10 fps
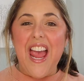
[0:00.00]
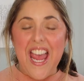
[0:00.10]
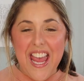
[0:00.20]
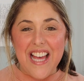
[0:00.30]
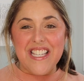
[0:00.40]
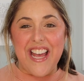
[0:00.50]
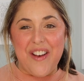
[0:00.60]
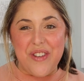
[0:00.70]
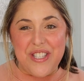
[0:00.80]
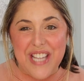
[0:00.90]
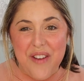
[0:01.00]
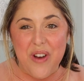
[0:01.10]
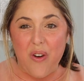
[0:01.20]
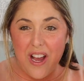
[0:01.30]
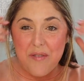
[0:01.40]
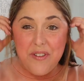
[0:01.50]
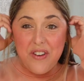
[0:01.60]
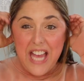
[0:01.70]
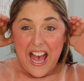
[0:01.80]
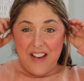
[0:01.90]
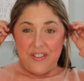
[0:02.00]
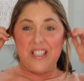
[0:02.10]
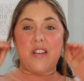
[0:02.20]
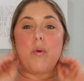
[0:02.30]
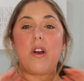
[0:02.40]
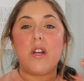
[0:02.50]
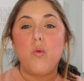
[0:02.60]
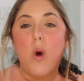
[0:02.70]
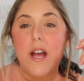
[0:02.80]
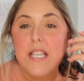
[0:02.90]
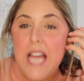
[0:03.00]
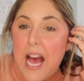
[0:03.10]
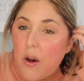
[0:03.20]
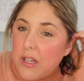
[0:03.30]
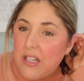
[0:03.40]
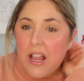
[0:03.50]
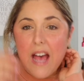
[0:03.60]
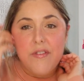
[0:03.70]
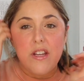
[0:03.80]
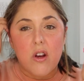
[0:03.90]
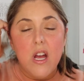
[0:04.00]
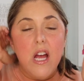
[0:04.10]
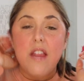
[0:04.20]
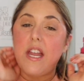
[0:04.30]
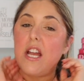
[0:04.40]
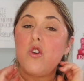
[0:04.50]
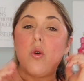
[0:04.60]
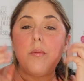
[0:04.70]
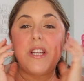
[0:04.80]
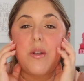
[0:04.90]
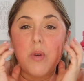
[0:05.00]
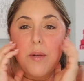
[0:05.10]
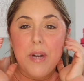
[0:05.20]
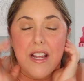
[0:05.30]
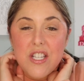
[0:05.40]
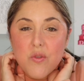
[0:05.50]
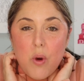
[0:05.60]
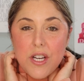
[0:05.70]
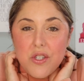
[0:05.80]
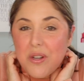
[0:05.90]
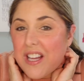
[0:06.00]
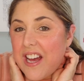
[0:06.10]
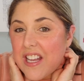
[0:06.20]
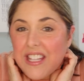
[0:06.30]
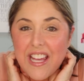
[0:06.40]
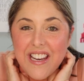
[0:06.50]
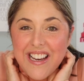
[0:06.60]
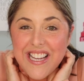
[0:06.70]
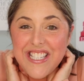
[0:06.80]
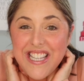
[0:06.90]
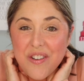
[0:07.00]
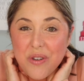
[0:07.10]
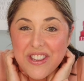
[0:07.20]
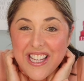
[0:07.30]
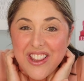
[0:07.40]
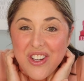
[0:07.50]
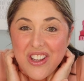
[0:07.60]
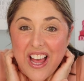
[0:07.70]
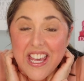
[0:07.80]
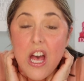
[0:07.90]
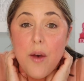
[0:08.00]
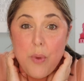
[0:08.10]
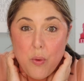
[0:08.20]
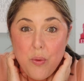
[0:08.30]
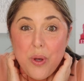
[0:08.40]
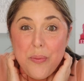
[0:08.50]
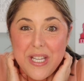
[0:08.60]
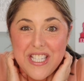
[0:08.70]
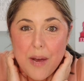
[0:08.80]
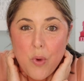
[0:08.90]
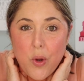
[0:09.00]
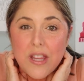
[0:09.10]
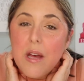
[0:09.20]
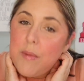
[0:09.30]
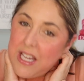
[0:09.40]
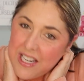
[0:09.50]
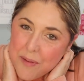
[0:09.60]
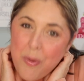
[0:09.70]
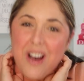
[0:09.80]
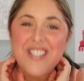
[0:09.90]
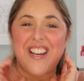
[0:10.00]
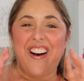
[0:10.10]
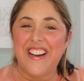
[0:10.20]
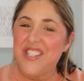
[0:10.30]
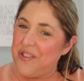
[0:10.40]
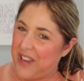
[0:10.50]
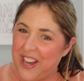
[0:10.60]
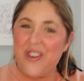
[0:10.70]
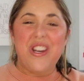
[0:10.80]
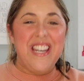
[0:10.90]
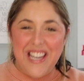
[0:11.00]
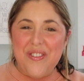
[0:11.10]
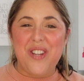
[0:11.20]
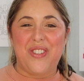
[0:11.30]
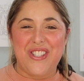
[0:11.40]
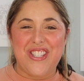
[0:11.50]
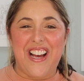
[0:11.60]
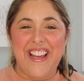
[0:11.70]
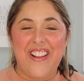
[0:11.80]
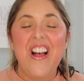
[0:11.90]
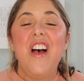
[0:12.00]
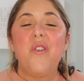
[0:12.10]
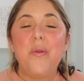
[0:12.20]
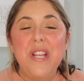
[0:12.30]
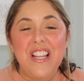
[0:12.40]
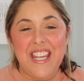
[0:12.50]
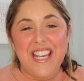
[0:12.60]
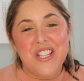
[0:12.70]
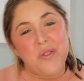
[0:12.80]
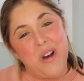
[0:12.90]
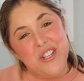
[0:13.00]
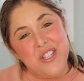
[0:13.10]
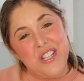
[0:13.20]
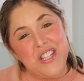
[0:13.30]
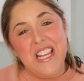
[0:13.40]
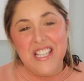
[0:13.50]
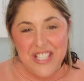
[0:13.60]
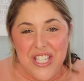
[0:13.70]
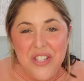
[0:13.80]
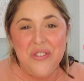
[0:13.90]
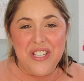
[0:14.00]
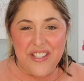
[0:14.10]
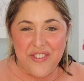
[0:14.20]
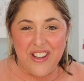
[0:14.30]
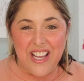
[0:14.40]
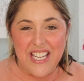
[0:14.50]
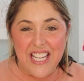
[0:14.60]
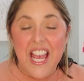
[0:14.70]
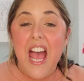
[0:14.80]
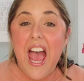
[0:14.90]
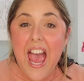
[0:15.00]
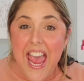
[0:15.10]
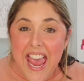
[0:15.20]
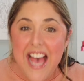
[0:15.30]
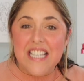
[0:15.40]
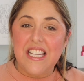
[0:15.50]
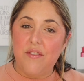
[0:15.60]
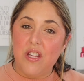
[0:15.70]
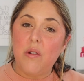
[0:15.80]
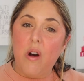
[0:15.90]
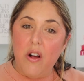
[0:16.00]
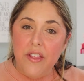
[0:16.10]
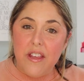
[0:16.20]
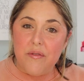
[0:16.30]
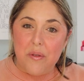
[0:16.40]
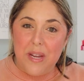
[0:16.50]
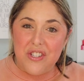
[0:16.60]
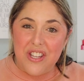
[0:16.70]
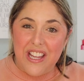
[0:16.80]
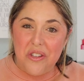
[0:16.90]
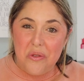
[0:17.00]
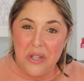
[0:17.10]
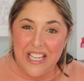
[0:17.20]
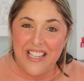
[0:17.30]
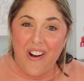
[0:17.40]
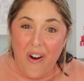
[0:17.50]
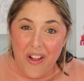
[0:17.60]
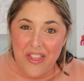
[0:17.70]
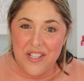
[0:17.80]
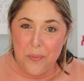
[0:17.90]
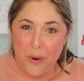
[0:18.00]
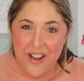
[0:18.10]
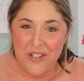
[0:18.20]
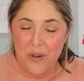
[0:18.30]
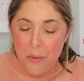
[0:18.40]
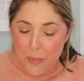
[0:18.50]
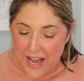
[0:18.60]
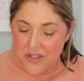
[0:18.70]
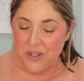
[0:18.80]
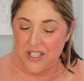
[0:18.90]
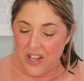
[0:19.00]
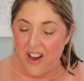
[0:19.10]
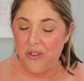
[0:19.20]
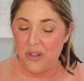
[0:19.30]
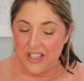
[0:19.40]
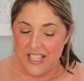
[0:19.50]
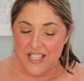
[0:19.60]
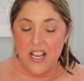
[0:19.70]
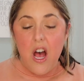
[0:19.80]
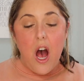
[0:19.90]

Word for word: And I have a demo. I am very heavily wearing one now, a little heavier than I normally would, but I just wanted you to kind of get an idea of what they look like. But we will be demoing them in a montage in my own inimitable style. We'll be looking at swatches in 2 different lighting and giving you all the information that you need on this brand new Patrick Ta release.